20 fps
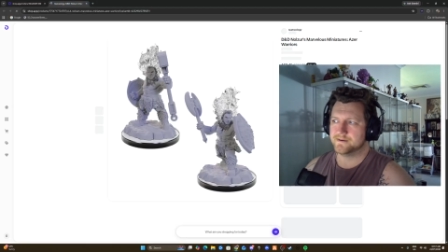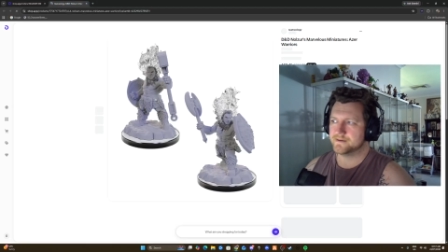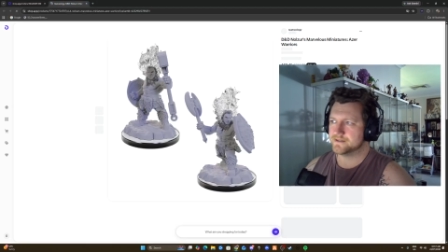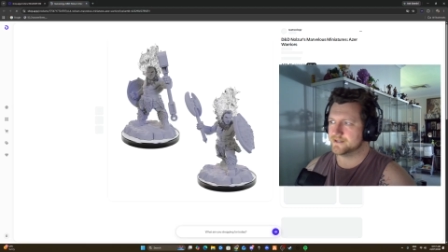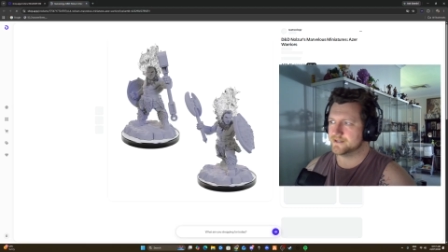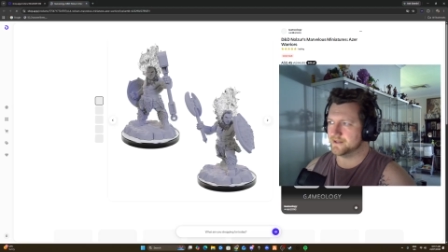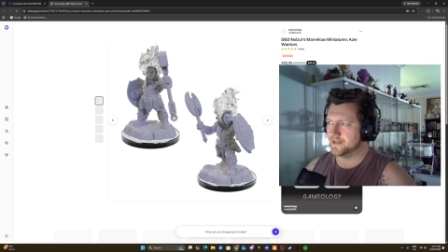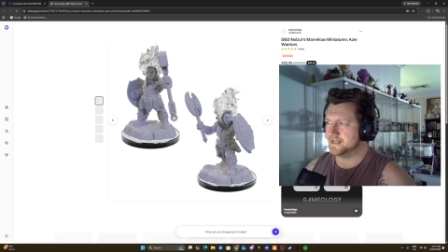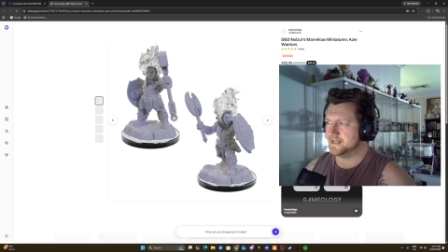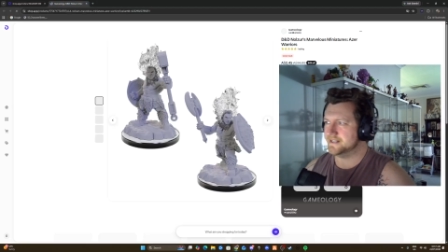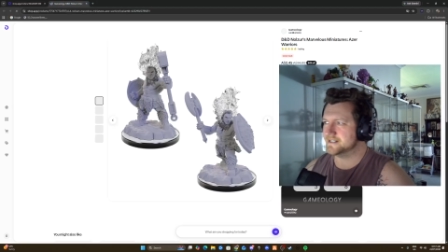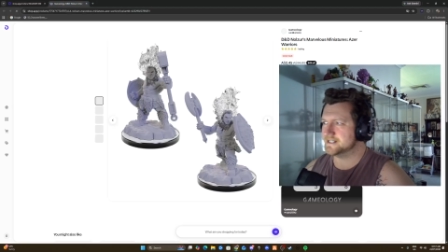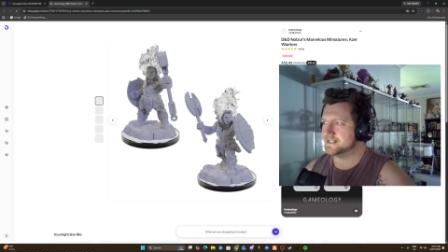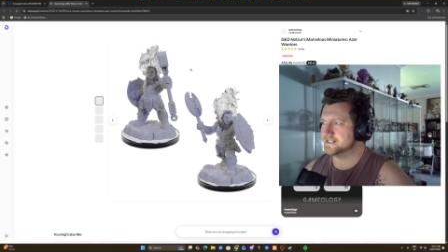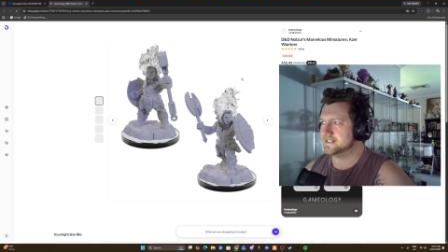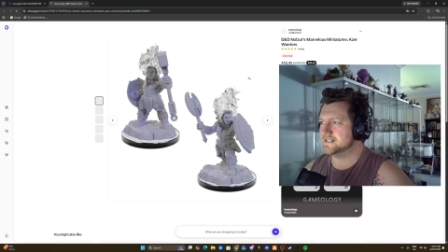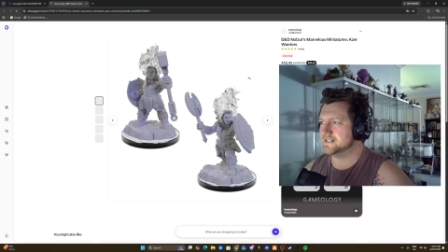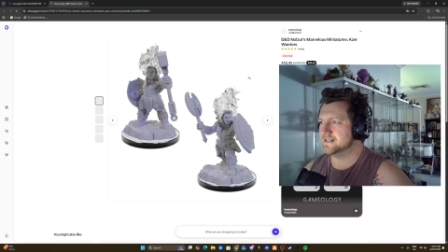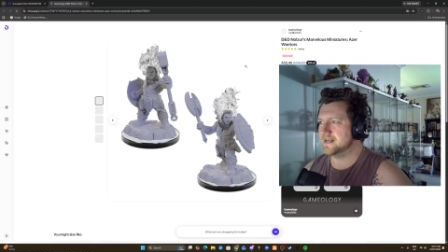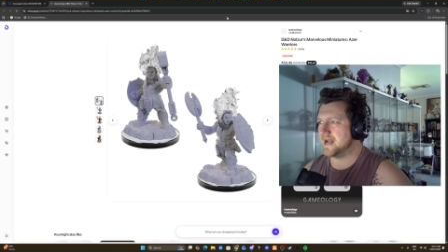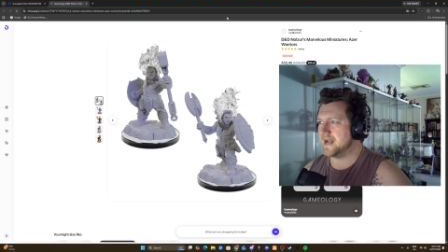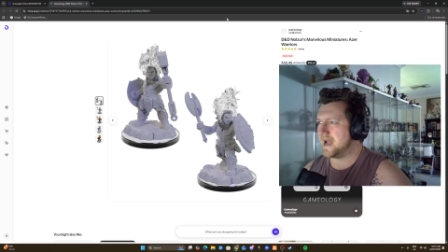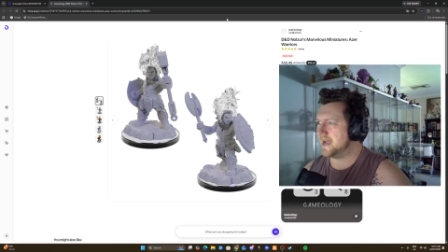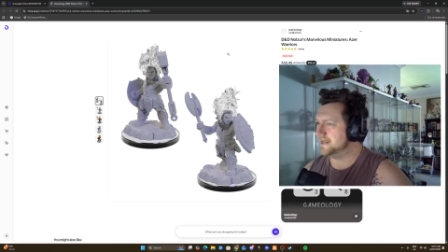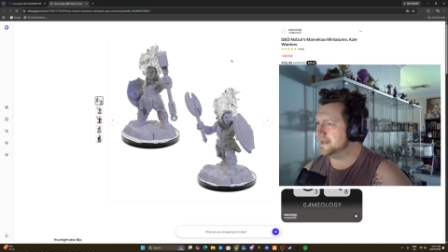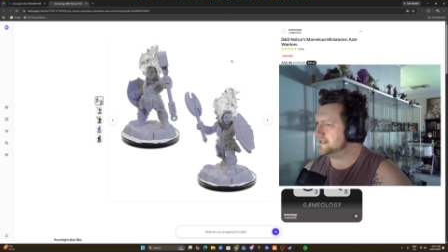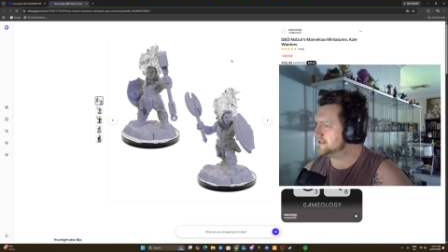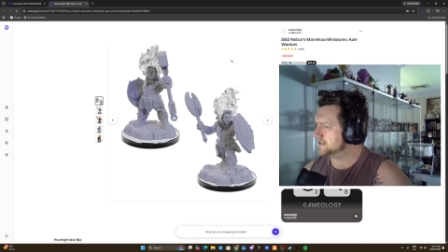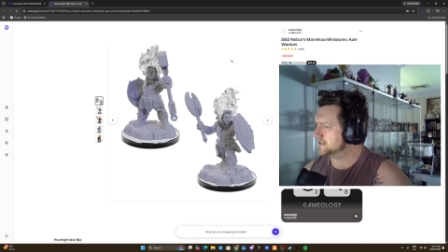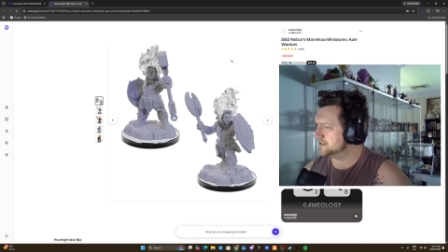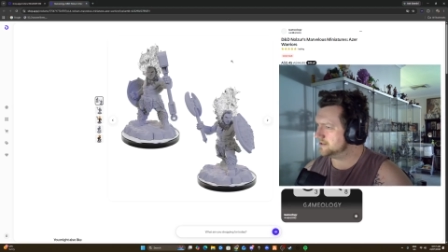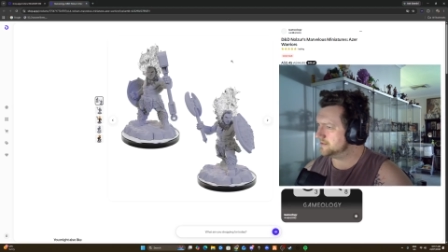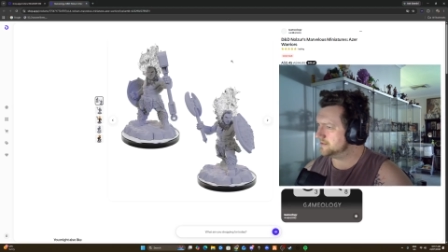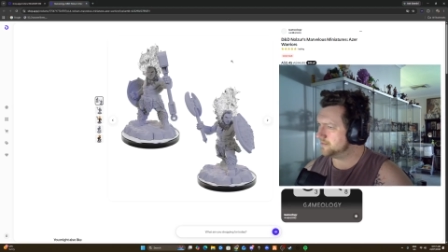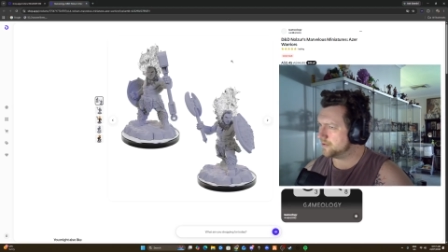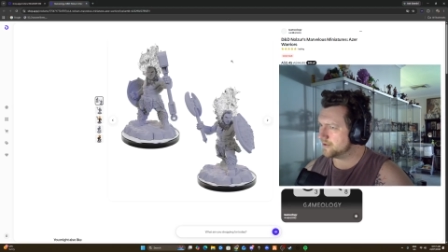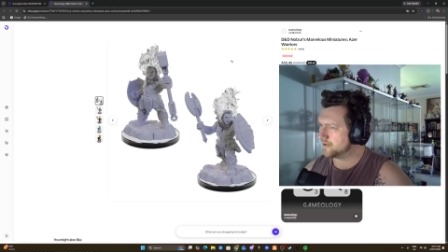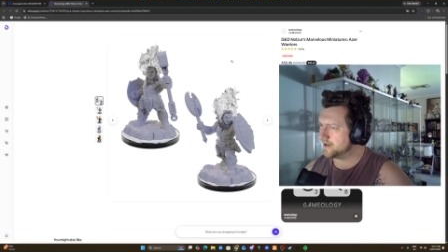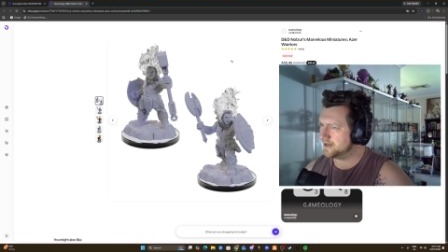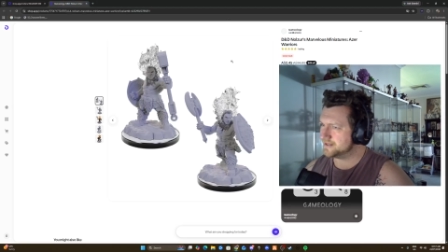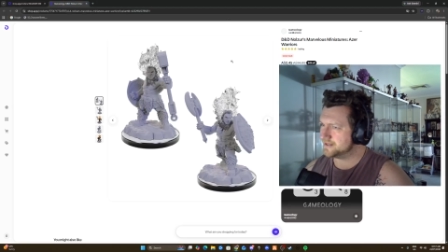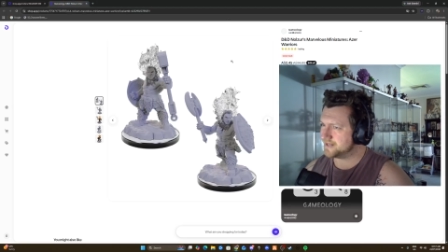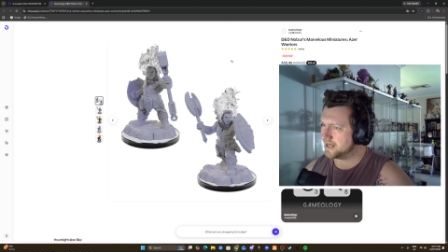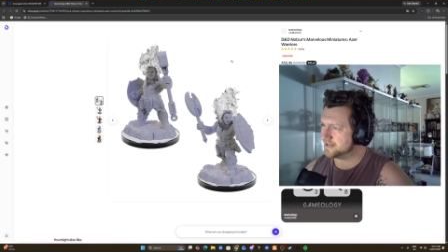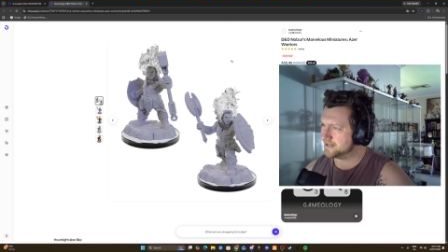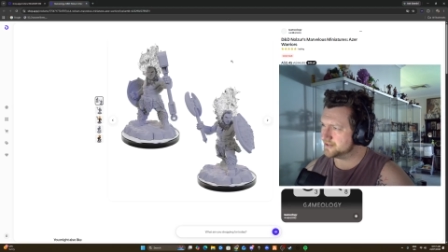So these are Azure Warriors,